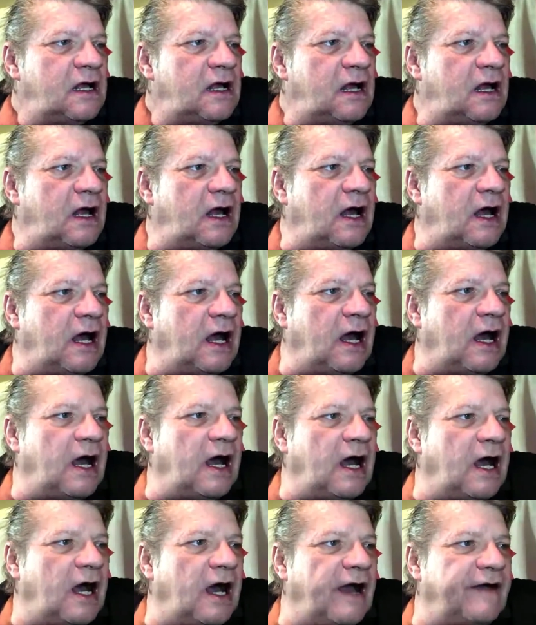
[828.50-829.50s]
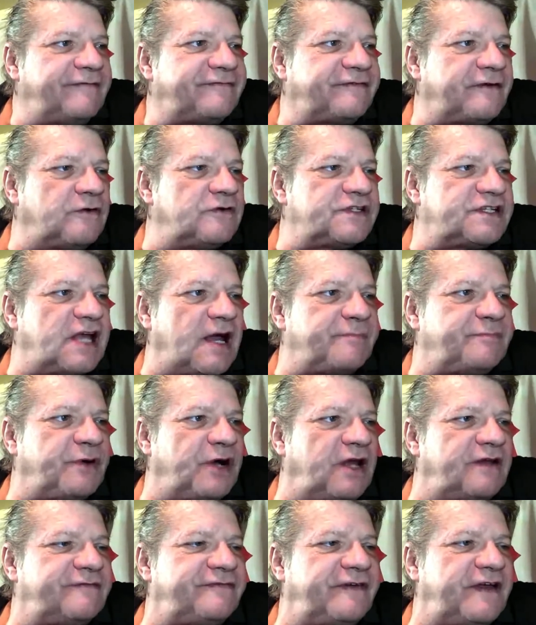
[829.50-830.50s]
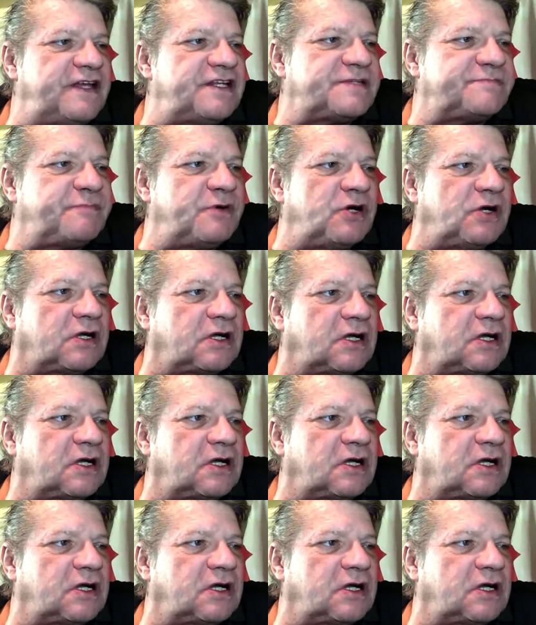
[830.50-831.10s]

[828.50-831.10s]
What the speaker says: I froze up on Facebook.